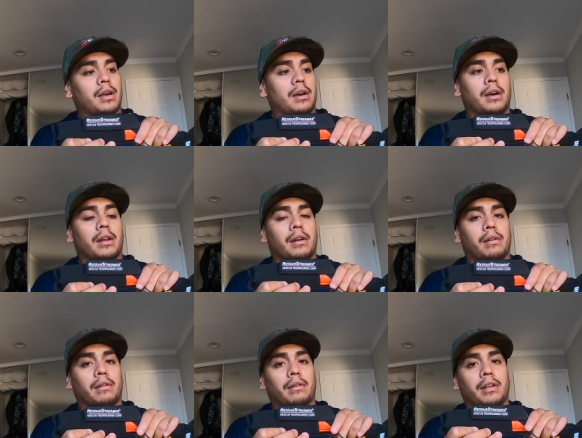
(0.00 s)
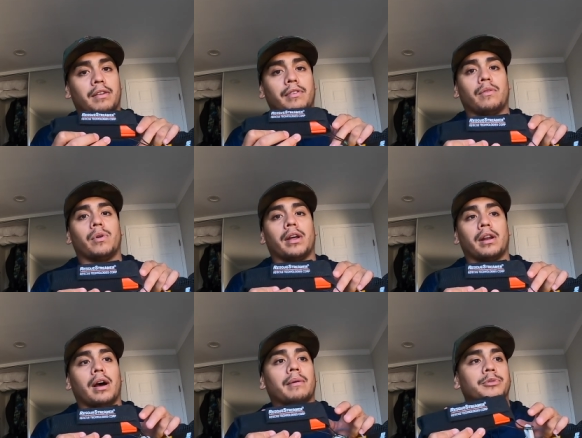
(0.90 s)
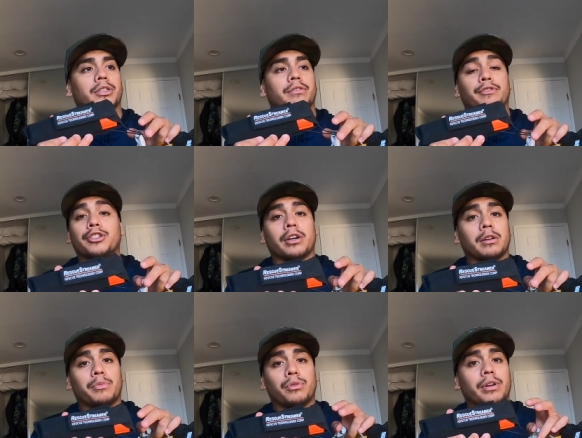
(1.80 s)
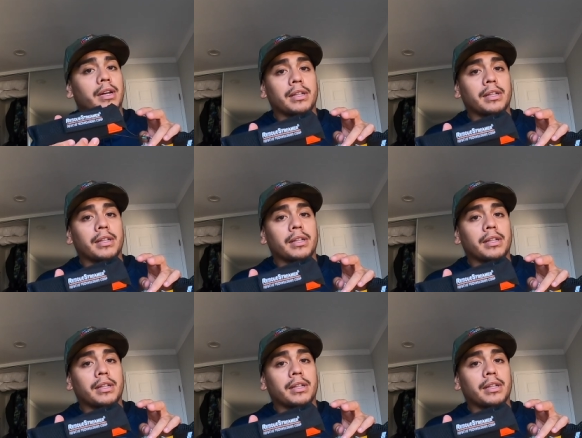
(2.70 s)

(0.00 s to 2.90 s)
and even when I'm just fishing on a boat and